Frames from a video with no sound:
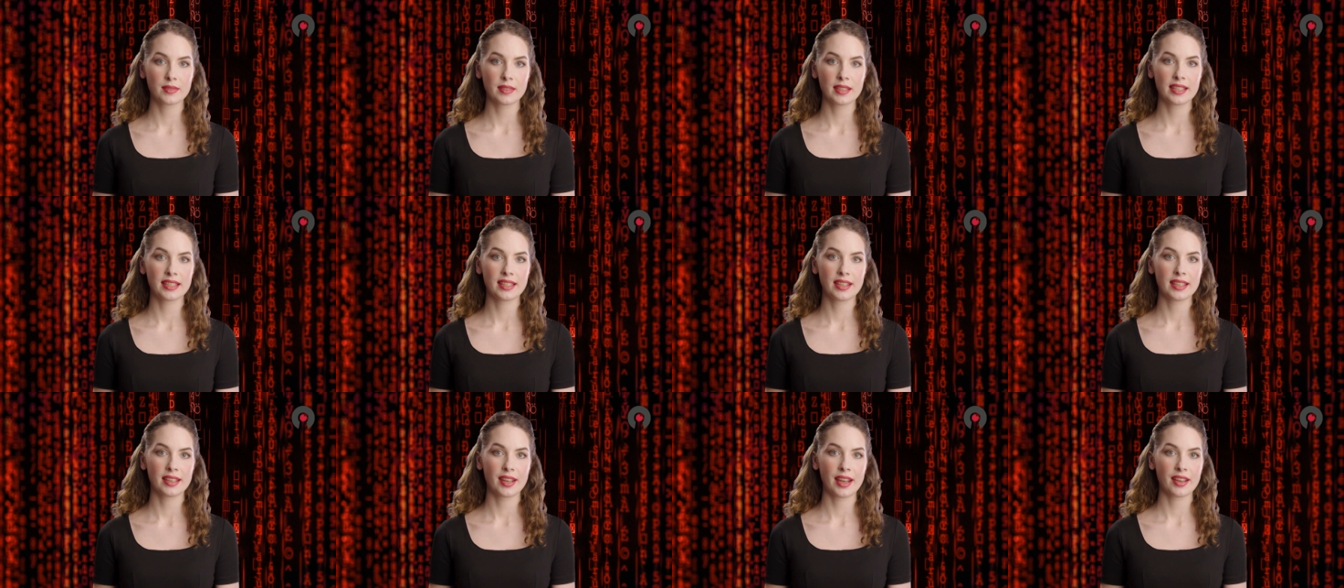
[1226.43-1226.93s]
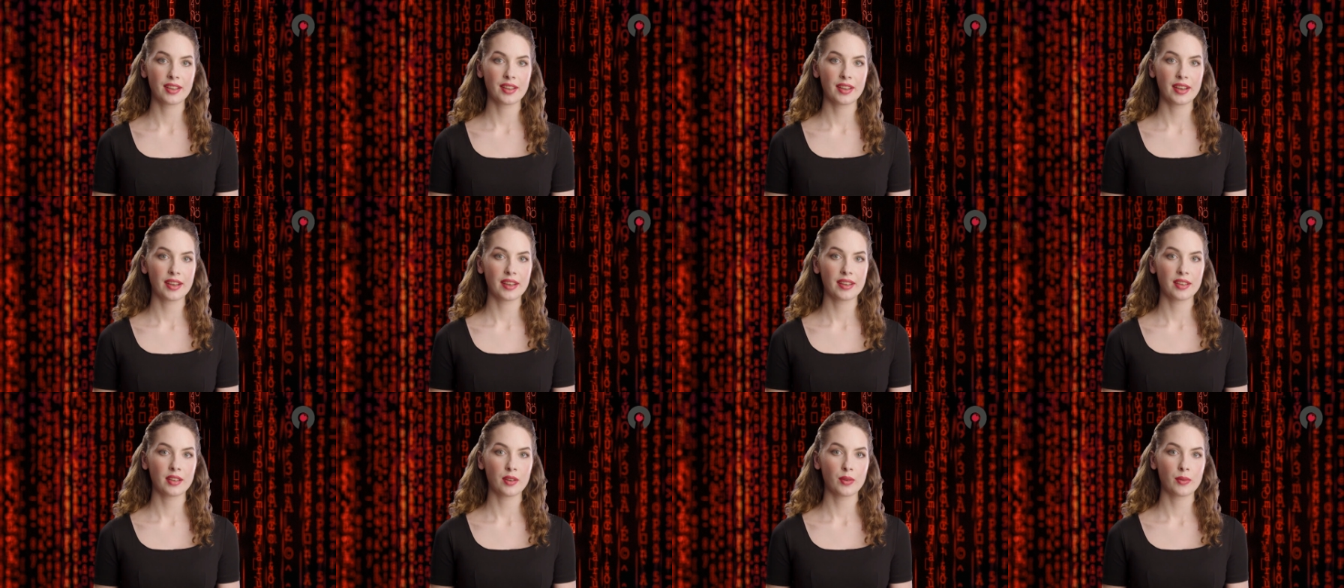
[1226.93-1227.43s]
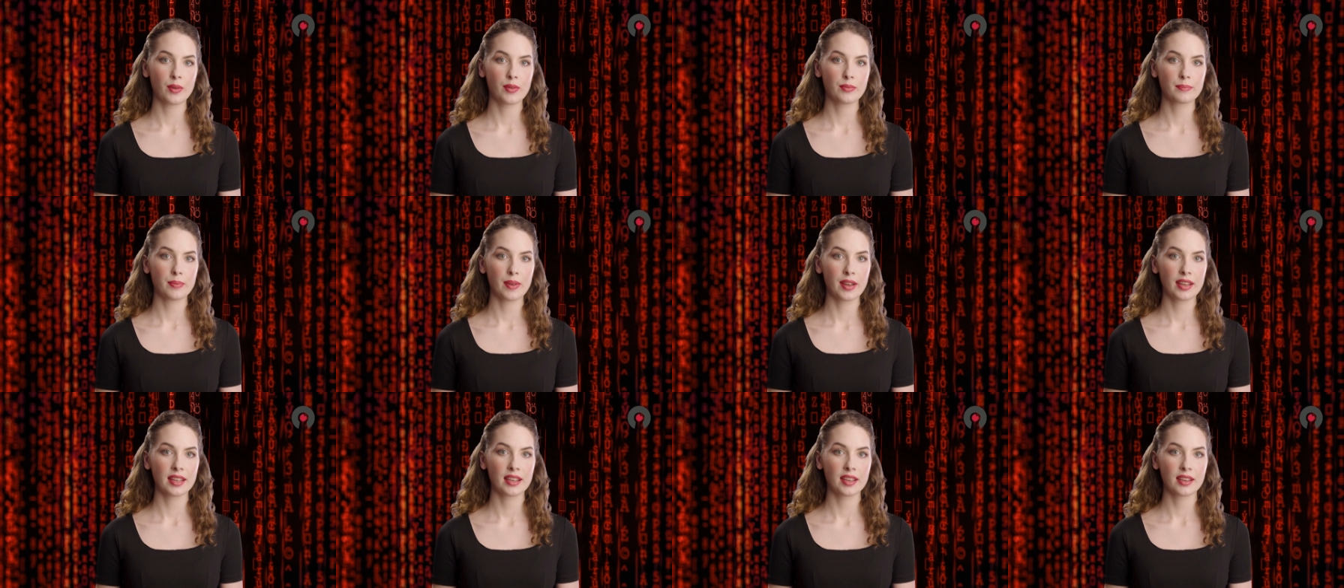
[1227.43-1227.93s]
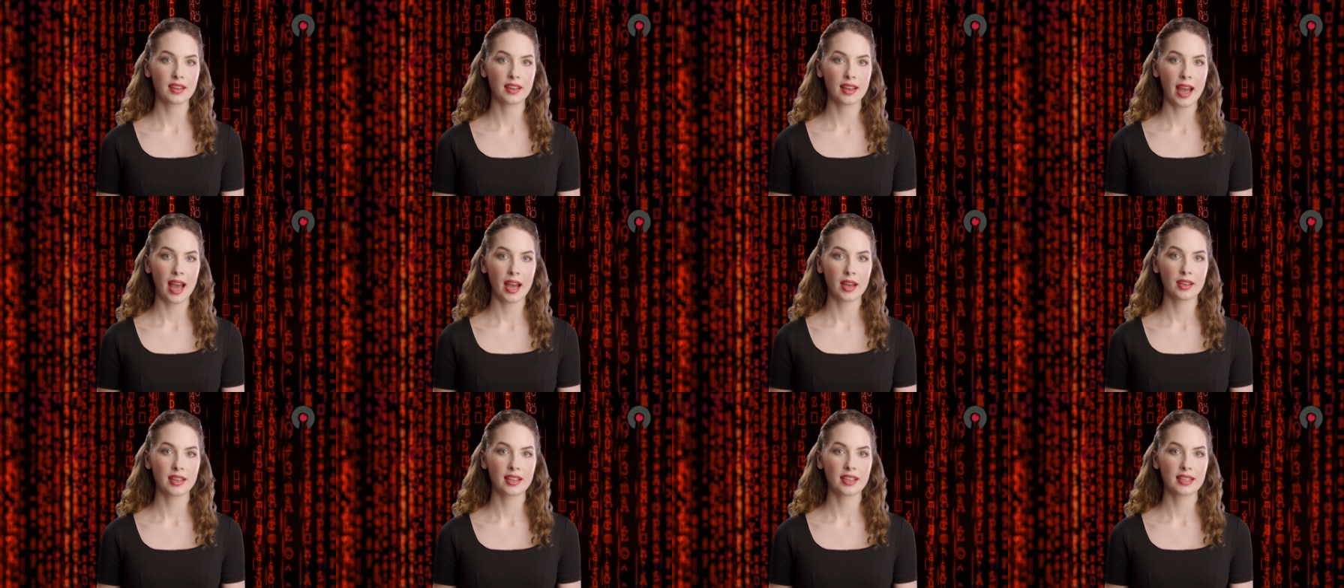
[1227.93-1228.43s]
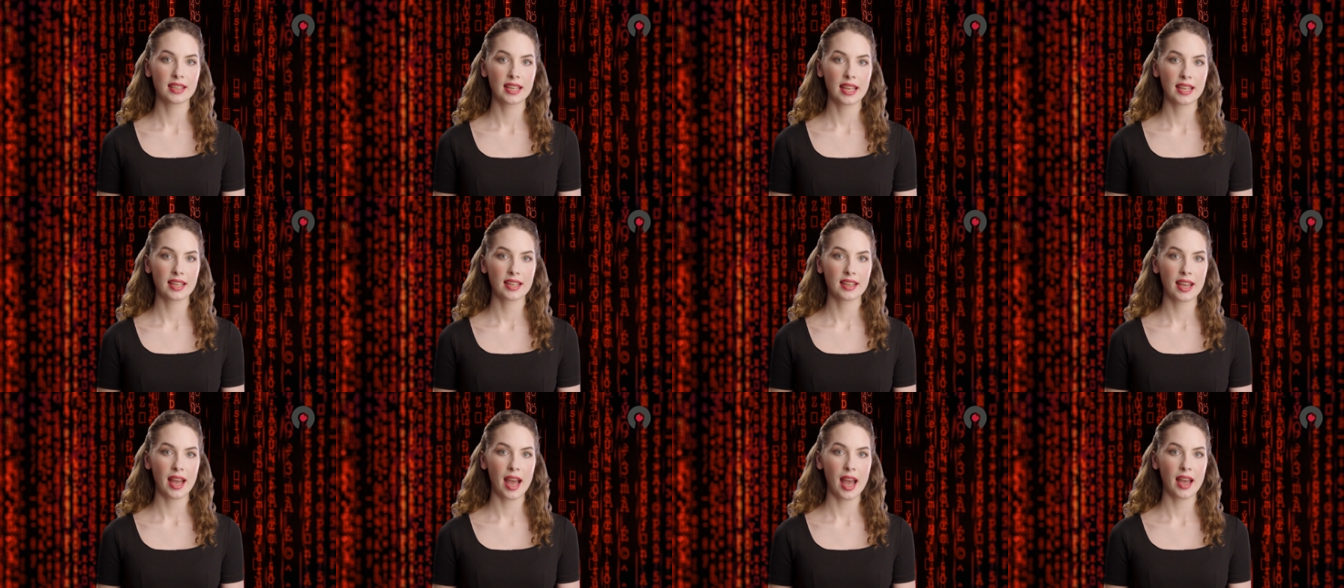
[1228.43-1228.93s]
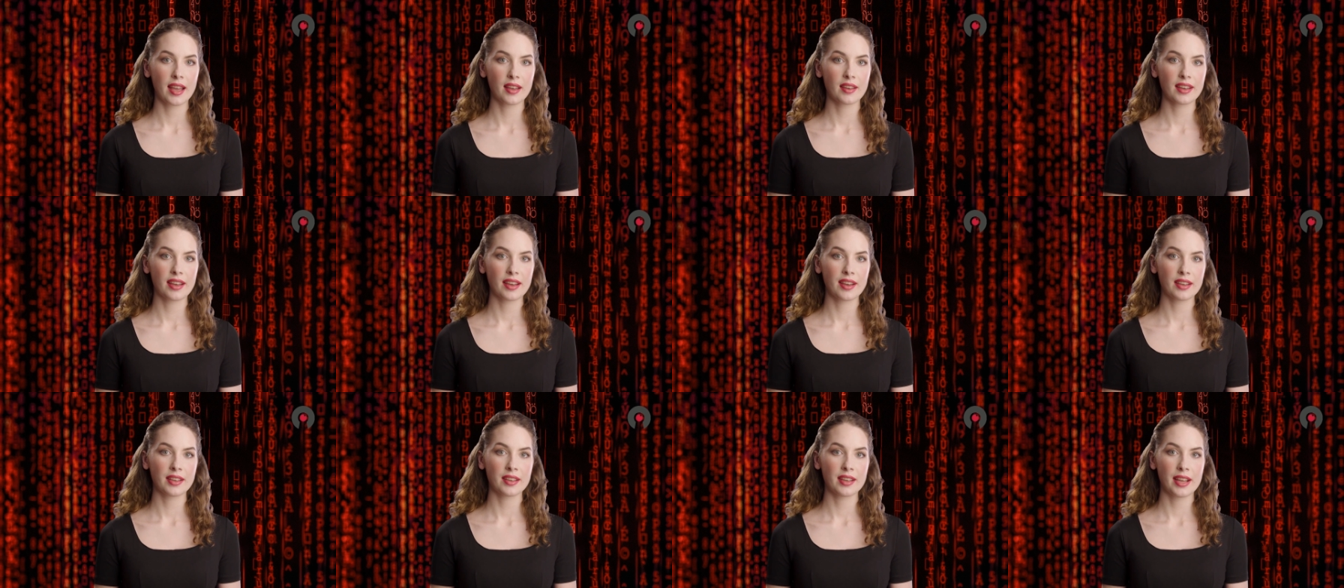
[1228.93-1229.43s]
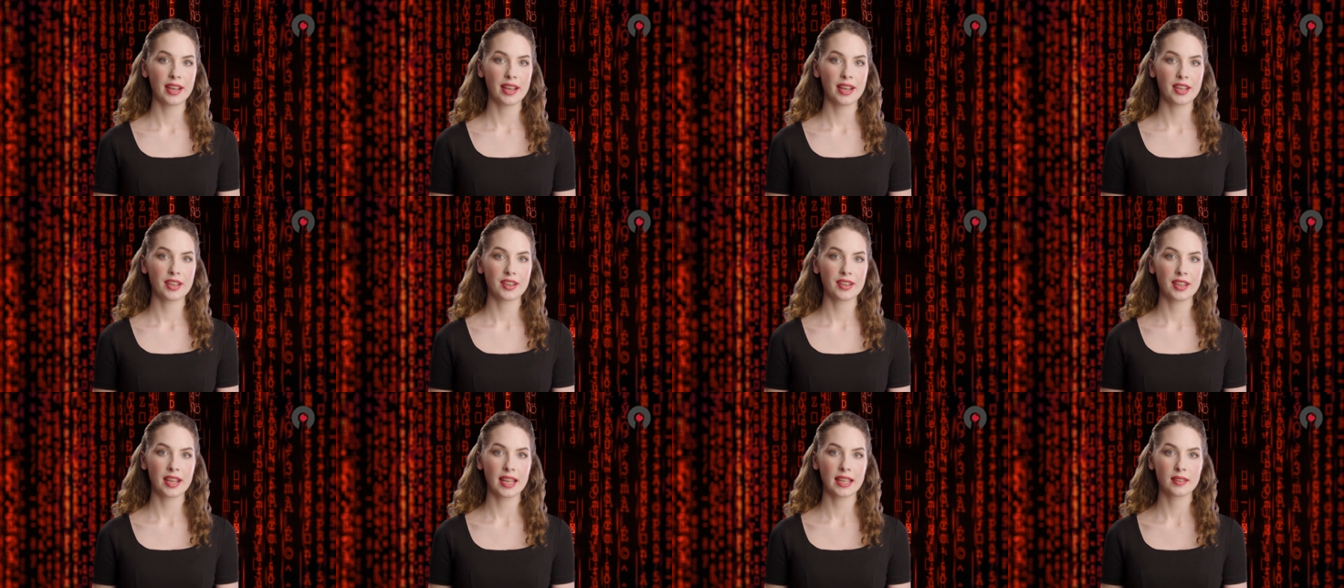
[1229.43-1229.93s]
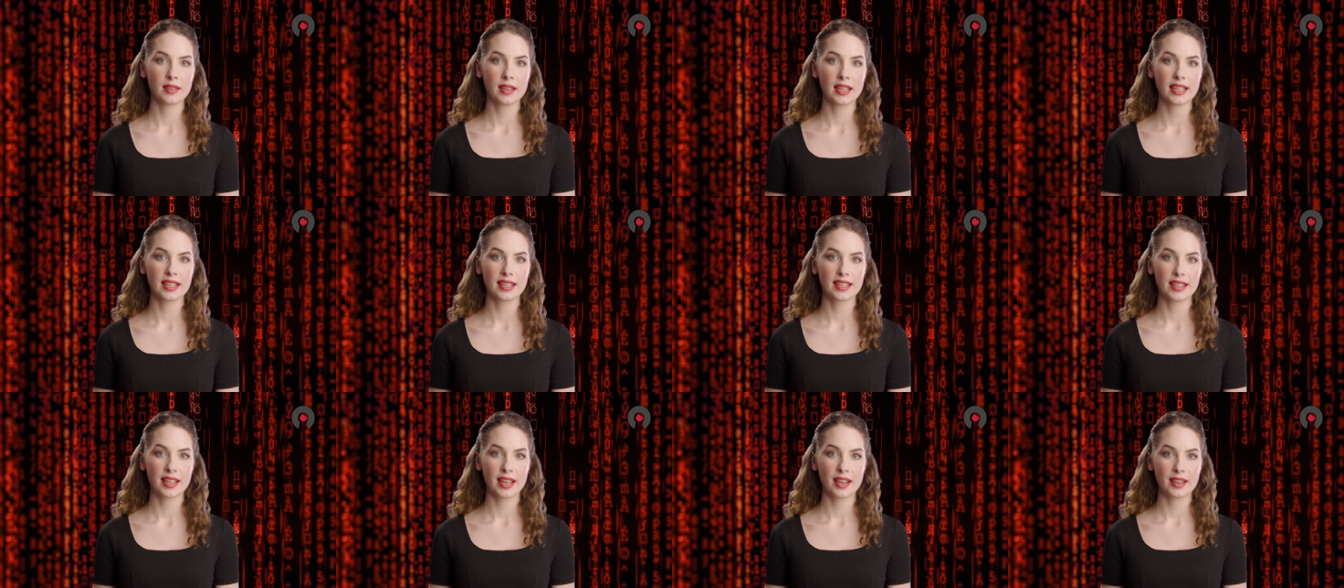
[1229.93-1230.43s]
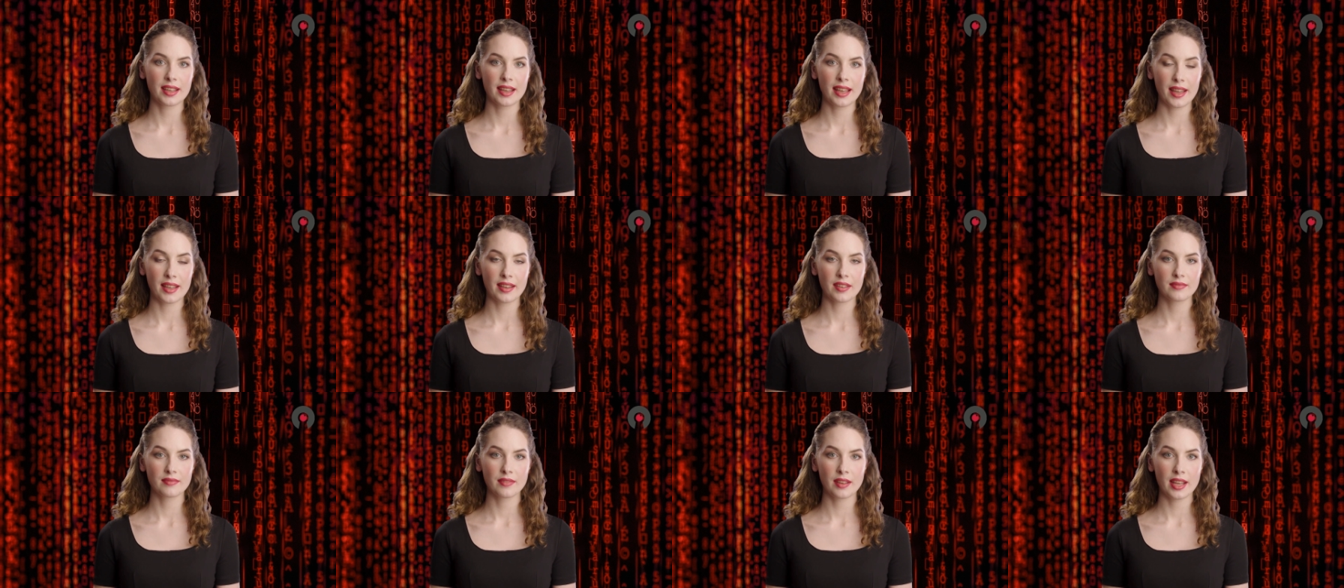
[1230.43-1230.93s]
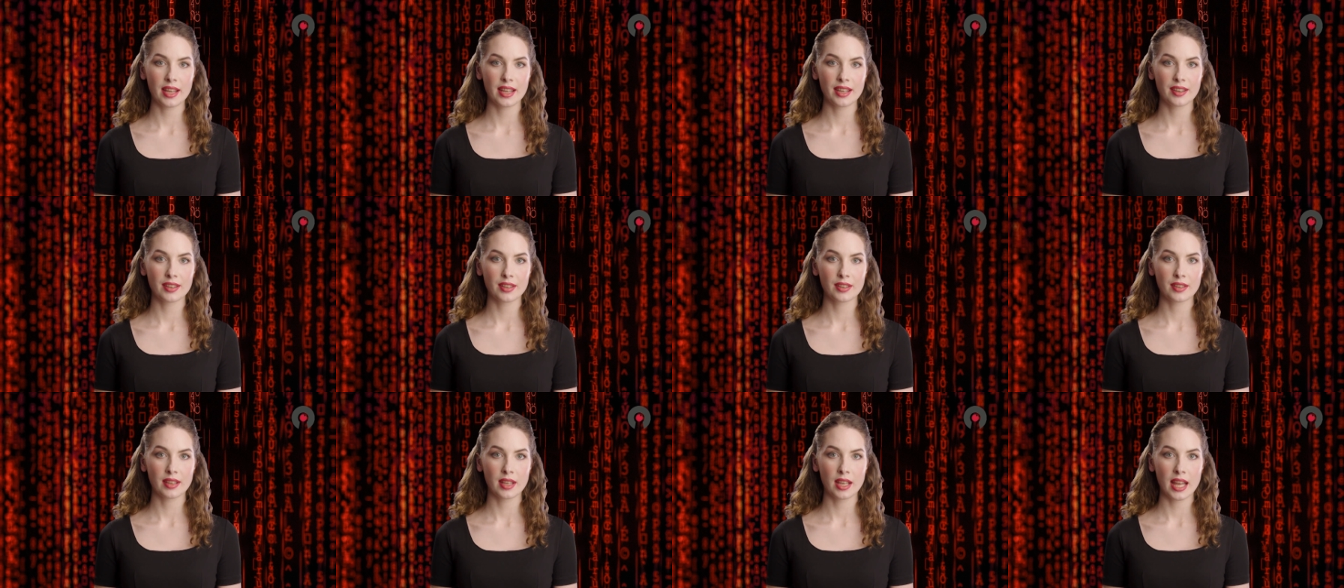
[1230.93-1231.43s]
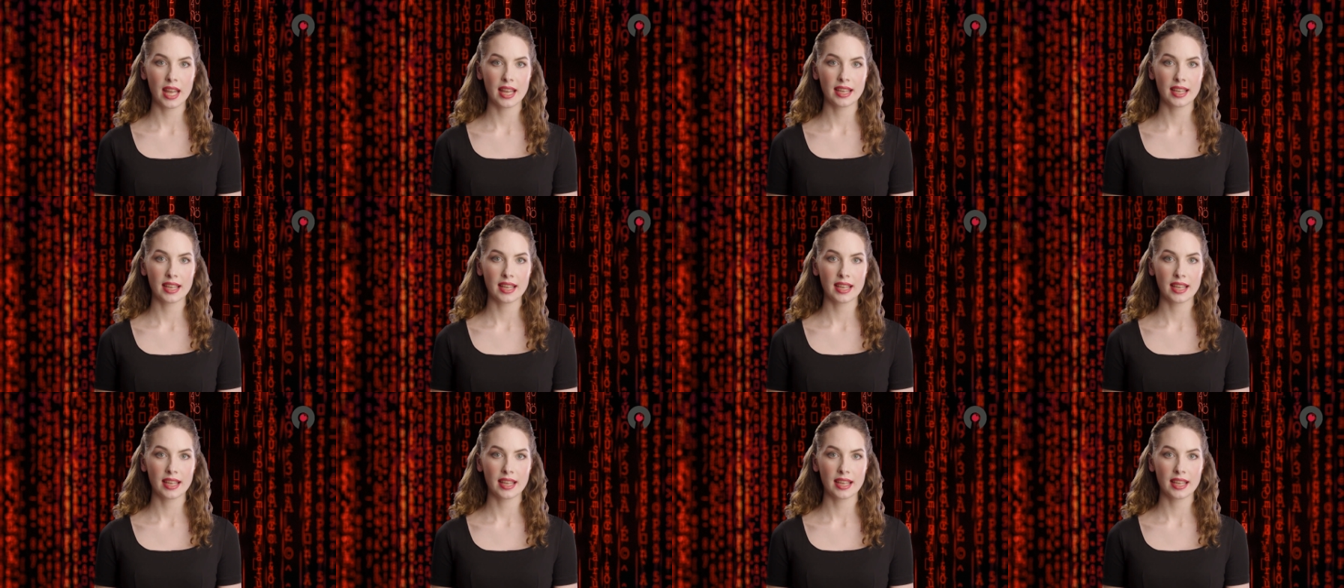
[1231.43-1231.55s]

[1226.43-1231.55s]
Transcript: threats associated with malicious hackers gaining access to A I technology are significant,